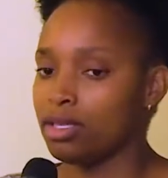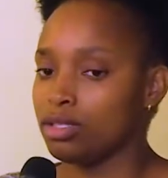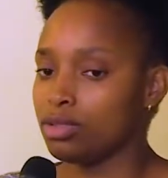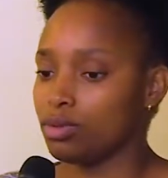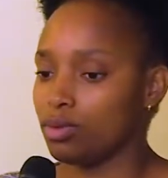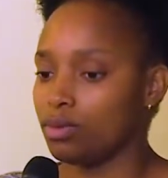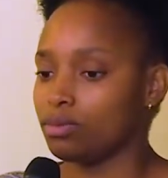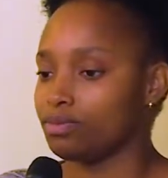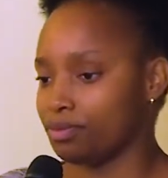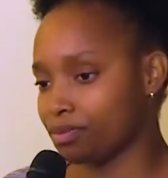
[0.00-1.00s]
So
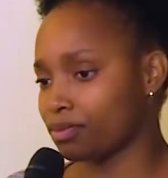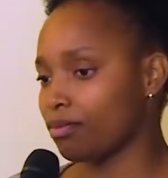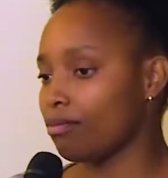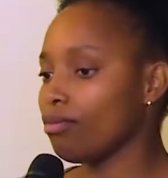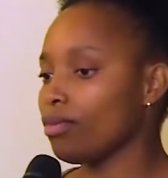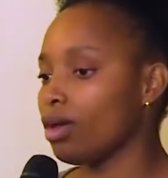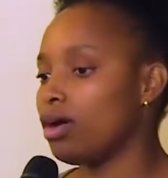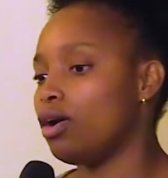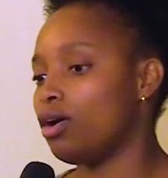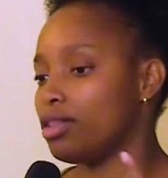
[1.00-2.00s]

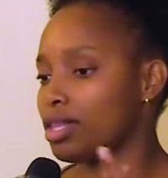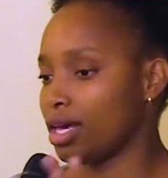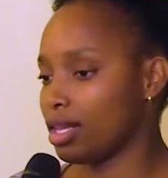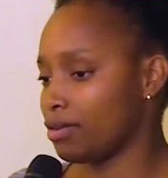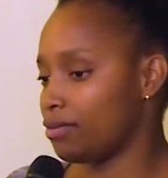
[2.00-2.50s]
on the other